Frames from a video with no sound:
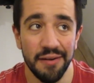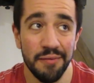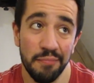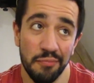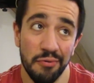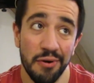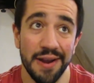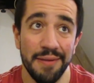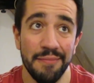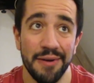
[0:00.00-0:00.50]

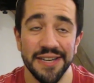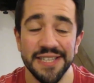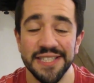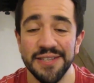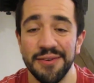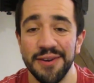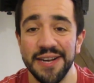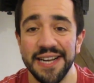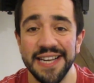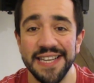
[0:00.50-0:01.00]
pretty much
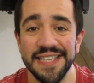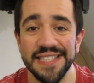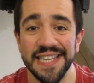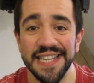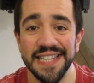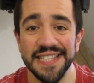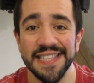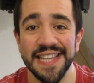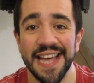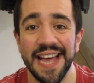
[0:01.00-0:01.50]
solidly
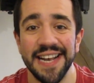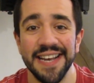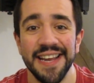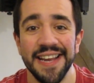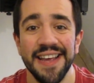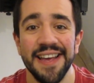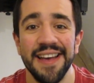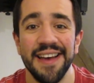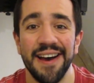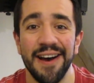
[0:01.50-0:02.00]
since then.
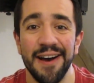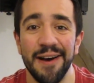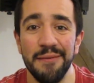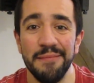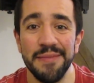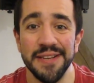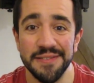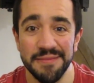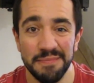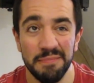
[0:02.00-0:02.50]

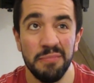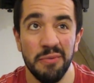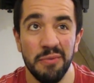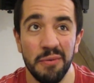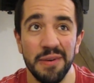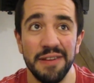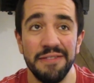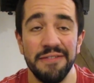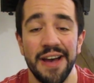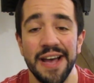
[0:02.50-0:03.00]
It's
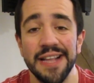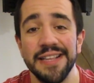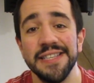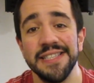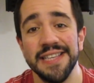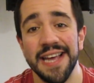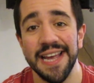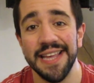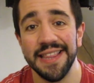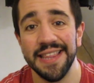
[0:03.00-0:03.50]
probably fair to
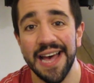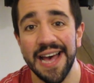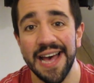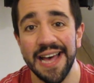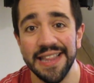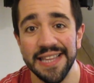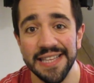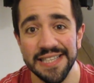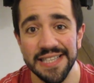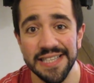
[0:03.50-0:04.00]
say
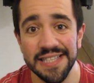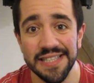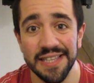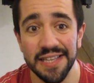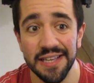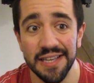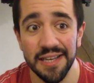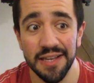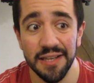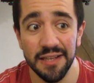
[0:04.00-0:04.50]
that this is
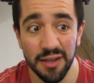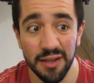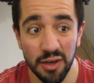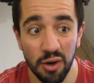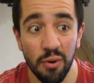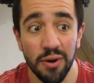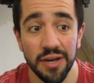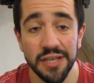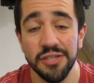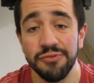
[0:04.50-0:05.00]
the
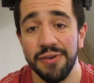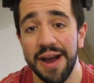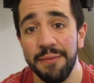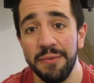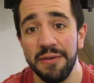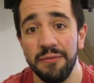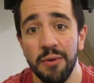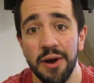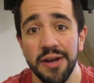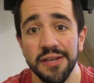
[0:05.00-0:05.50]
longest track
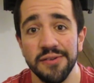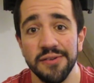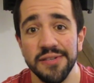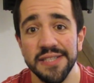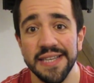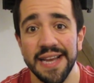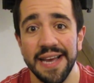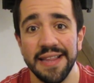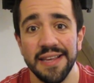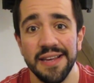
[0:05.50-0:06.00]
we've worked on
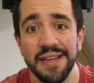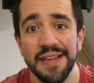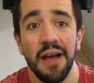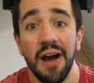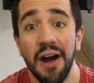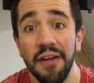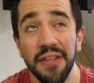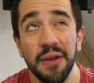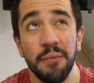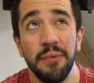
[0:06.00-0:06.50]
together.
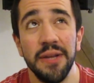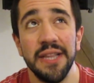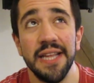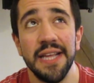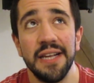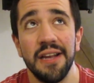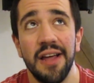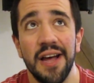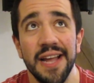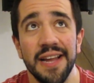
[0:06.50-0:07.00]
I think we
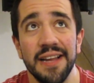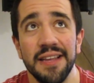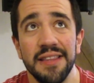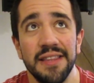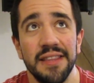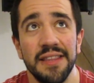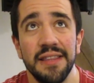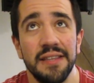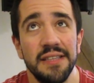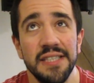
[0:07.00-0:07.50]
did like
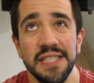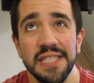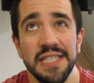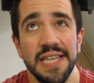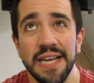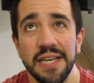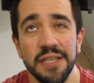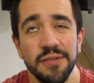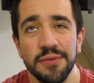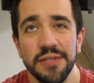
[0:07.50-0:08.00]

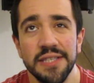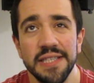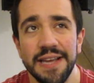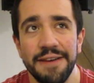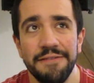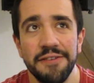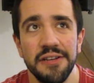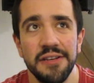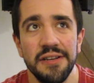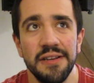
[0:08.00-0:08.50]
6 or
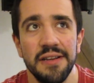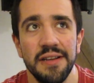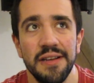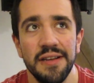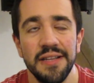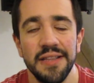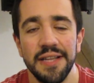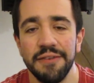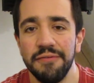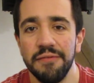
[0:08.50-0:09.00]
7
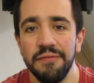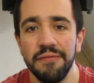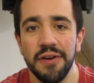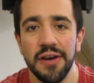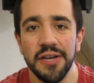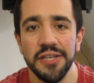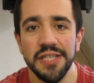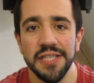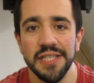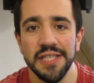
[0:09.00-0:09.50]
different
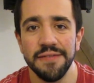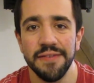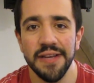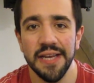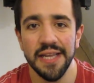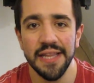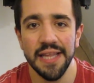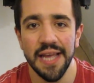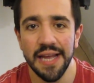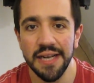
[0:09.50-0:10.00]
versions of
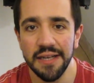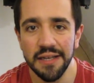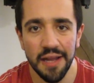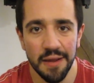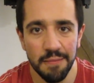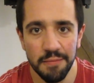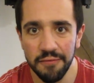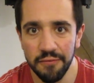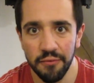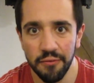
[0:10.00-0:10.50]
it in the end,
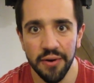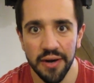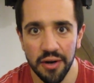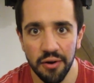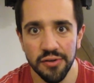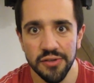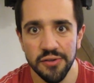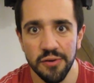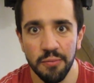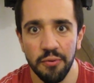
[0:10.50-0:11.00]
like before it
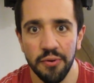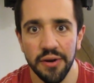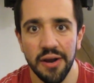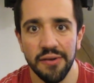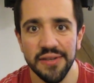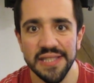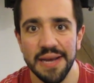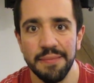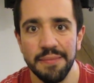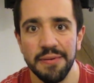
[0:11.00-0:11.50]
got to a point
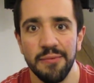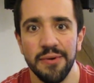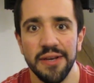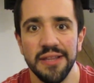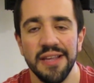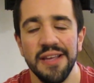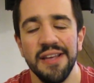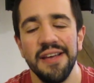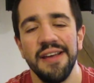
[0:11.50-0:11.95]
I was happy with.